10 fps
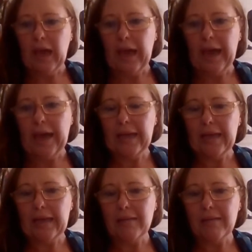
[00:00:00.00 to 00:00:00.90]

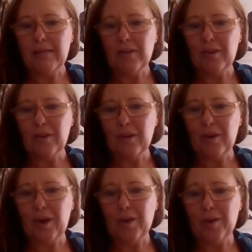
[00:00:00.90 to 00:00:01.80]
And
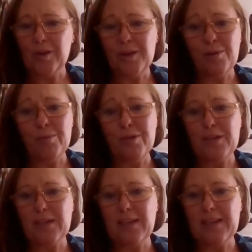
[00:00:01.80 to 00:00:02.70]
I got the
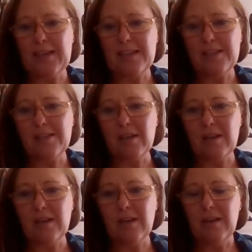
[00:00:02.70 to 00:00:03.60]
opportunity
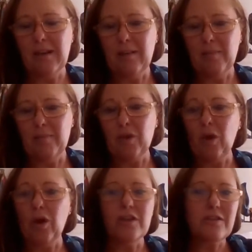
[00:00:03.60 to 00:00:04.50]
to
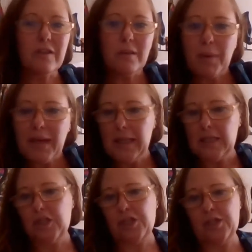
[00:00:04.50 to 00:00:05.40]
go to the
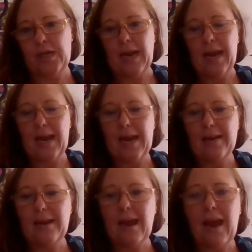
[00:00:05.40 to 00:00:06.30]
beach
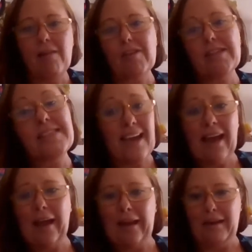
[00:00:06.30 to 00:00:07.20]
and have a
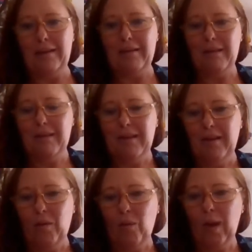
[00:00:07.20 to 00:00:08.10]
day
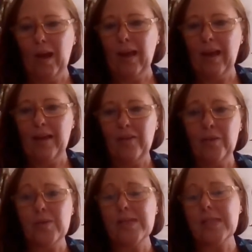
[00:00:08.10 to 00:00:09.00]
where
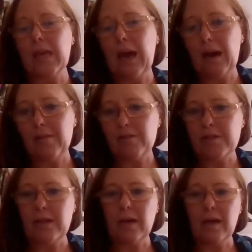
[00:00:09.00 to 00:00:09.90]
there was
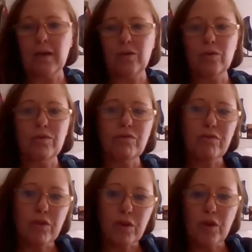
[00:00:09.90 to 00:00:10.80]
laughter, good
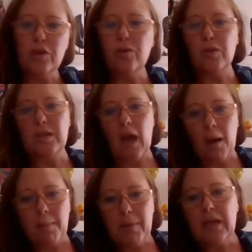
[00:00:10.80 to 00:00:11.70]
food, good
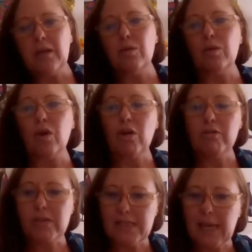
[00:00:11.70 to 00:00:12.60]
company, good
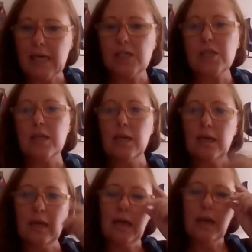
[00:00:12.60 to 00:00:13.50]

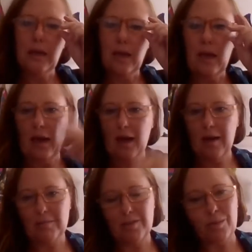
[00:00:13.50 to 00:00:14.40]
conversation,
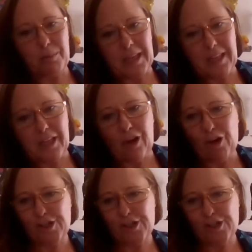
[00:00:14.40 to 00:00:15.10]
swimming in the